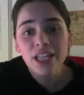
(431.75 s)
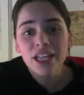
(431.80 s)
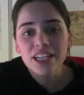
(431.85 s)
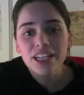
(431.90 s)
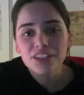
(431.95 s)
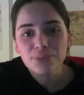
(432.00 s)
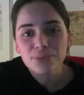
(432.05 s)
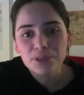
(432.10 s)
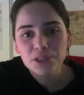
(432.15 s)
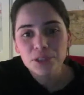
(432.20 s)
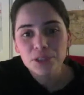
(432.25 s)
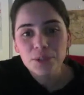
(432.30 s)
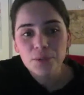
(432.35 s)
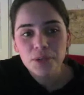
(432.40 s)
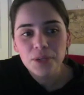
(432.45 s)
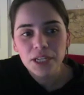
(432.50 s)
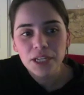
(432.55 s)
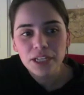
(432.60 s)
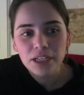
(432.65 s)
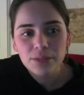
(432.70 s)
especially
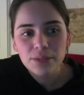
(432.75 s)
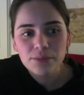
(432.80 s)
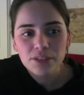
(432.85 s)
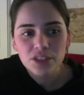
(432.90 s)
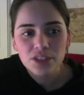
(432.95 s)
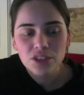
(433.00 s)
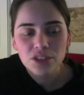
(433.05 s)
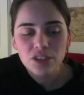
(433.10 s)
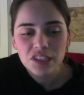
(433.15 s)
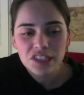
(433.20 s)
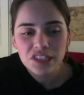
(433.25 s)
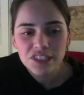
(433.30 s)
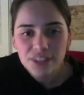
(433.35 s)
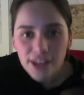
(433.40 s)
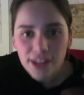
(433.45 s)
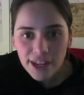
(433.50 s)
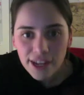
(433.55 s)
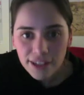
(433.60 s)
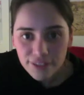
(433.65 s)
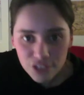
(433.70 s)
when it comes to the
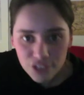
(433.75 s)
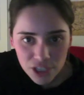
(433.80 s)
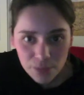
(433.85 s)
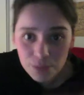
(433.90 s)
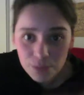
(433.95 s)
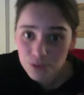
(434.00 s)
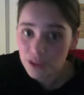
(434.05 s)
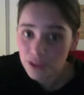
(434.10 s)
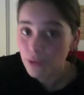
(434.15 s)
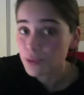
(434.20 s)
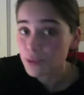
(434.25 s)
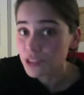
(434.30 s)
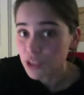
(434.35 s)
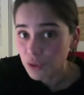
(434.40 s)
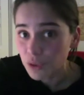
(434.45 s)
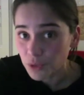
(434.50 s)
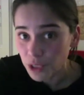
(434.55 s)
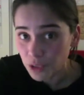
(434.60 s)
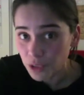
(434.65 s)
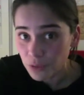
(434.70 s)
side of Shepard that we
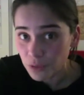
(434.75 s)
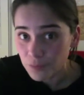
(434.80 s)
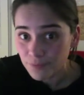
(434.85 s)
don't know.